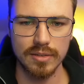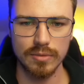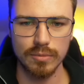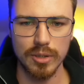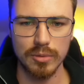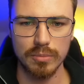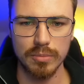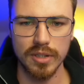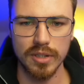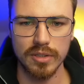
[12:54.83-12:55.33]

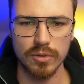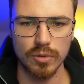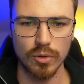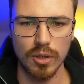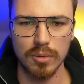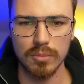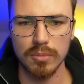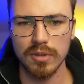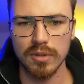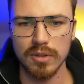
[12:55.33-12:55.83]
will be a
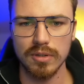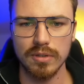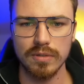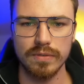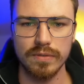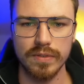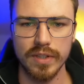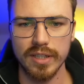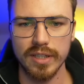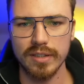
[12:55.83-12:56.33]
normal
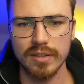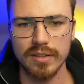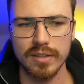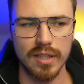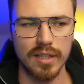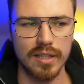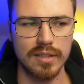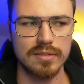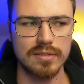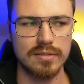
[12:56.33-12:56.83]
thing
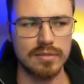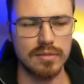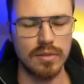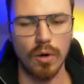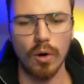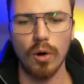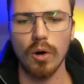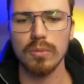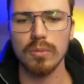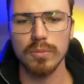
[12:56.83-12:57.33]
that
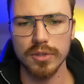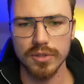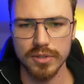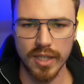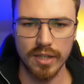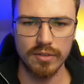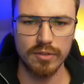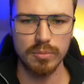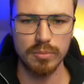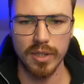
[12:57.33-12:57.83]
almost
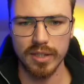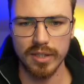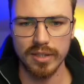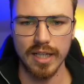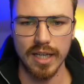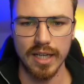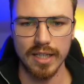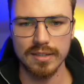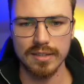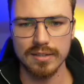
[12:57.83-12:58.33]
everybody
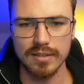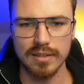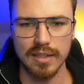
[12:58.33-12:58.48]
does,